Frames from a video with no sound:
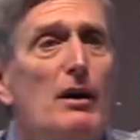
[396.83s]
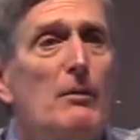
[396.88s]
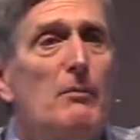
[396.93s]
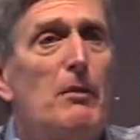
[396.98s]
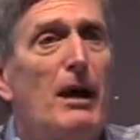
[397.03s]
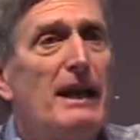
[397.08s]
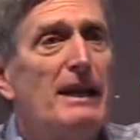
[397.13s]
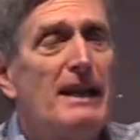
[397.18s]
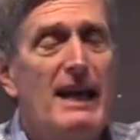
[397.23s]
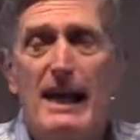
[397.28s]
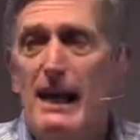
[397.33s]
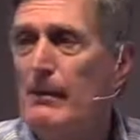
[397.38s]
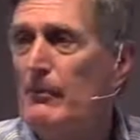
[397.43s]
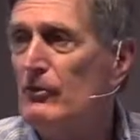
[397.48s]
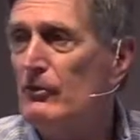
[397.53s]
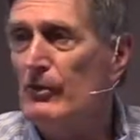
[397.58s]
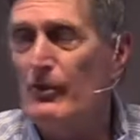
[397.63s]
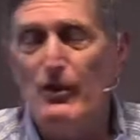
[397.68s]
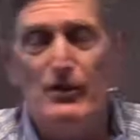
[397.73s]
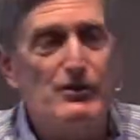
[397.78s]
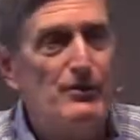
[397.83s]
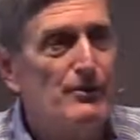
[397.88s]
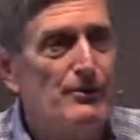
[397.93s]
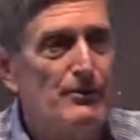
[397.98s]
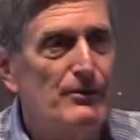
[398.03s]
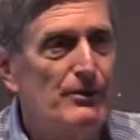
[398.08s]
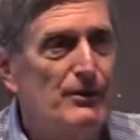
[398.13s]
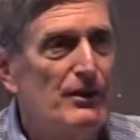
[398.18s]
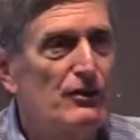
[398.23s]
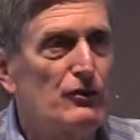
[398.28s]
my name so that
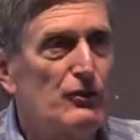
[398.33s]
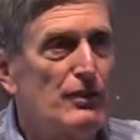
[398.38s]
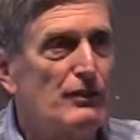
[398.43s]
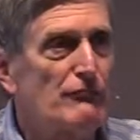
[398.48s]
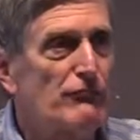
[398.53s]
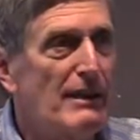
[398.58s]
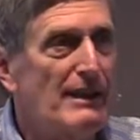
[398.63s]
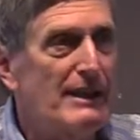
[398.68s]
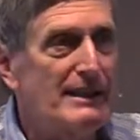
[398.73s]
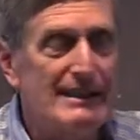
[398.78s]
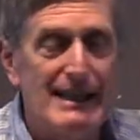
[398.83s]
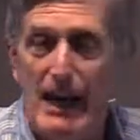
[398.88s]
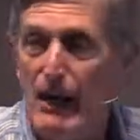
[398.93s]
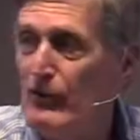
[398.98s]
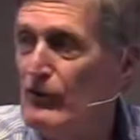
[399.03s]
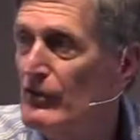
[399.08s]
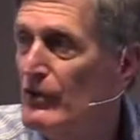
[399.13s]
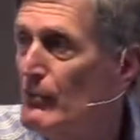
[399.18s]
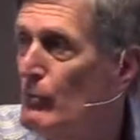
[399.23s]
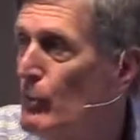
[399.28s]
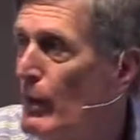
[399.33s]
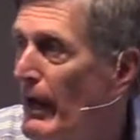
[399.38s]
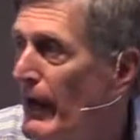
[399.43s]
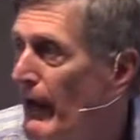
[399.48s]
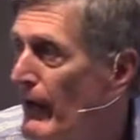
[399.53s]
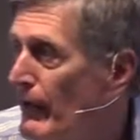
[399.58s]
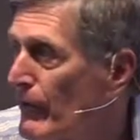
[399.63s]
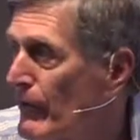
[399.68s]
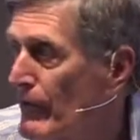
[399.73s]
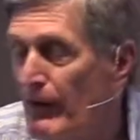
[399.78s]
you can sort of write it down
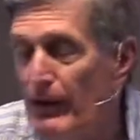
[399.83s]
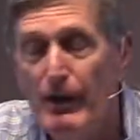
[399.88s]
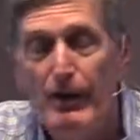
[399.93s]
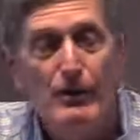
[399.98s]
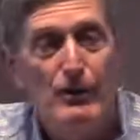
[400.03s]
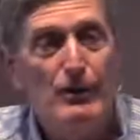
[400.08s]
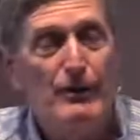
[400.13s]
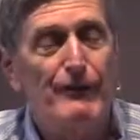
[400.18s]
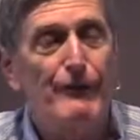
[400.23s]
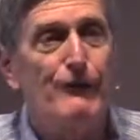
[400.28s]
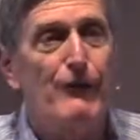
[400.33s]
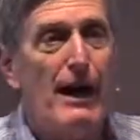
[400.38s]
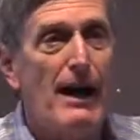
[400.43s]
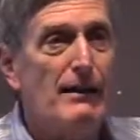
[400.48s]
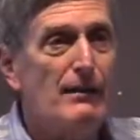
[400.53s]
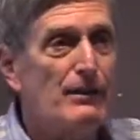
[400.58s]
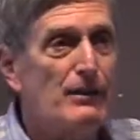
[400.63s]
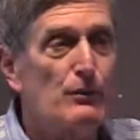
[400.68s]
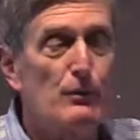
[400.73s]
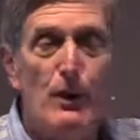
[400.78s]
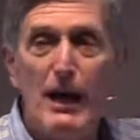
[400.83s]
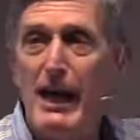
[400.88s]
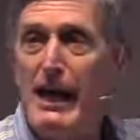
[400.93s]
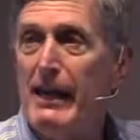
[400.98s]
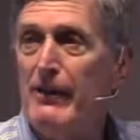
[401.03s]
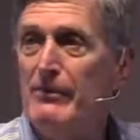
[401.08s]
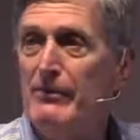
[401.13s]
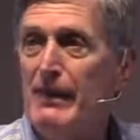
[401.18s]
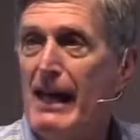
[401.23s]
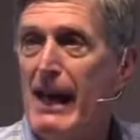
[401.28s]
somewhere or you can file it away
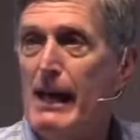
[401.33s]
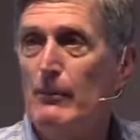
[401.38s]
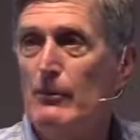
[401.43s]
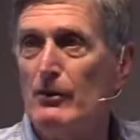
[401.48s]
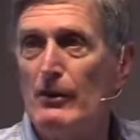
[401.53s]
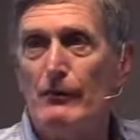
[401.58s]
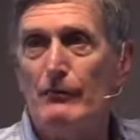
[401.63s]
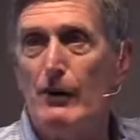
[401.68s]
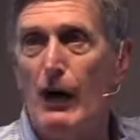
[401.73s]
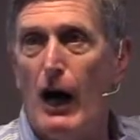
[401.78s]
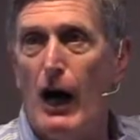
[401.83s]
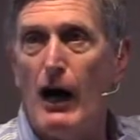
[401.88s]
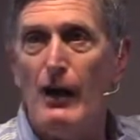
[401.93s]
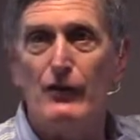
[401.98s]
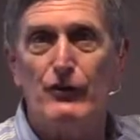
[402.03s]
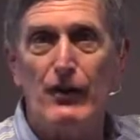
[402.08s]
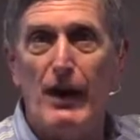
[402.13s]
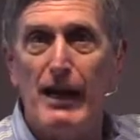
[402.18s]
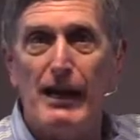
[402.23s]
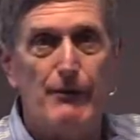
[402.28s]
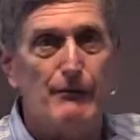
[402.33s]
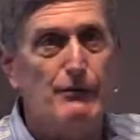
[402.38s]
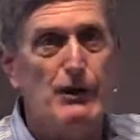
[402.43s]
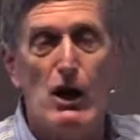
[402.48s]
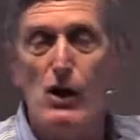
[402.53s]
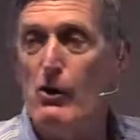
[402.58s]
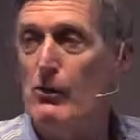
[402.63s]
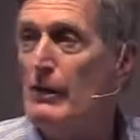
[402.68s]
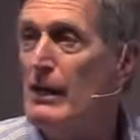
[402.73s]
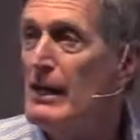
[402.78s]
in names of gods I have
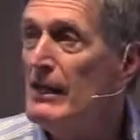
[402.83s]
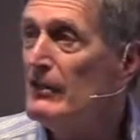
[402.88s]
known.